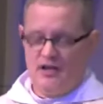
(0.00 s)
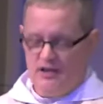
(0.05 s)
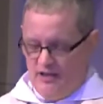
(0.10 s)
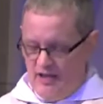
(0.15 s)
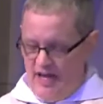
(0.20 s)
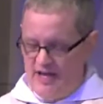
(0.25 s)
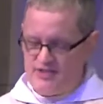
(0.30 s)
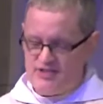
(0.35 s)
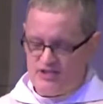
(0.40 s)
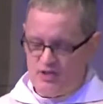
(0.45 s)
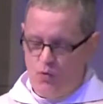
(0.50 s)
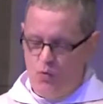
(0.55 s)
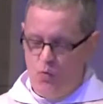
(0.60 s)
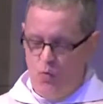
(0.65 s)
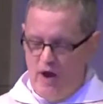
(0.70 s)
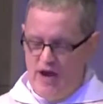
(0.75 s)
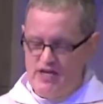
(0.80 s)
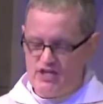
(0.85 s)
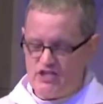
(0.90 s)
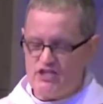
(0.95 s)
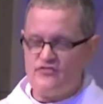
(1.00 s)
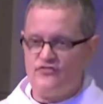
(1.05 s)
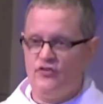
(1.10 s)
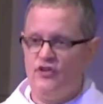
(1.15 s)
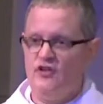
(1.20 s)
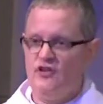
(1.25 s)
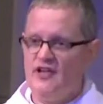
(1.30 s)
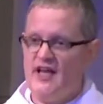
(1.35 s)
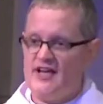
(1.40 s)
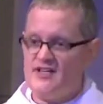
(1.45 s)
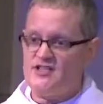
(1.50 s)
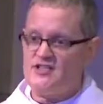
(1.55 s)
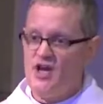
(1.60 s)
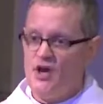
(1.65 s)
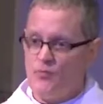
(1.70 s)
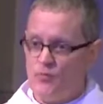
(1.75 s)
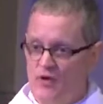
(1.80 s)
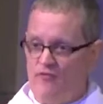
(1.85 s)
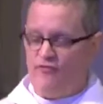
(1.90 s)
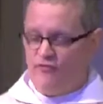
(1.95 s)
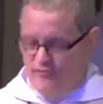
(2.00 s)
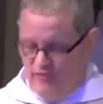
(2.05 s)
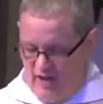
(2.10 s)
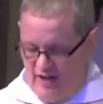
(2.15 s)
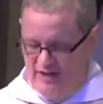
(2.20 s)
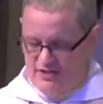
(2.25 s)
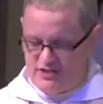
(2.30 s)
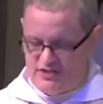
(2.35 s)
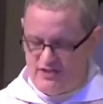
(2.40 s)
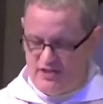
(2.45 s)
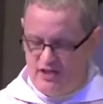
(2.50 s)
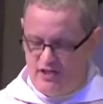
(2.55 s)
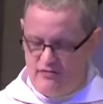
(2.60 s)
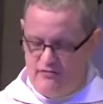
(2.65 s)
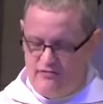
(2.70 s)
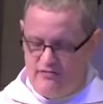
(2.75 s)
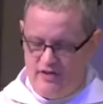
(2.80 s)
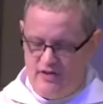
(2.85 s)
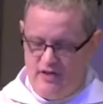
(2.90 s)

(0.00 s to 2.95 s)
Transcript: less wasteful, less reflexive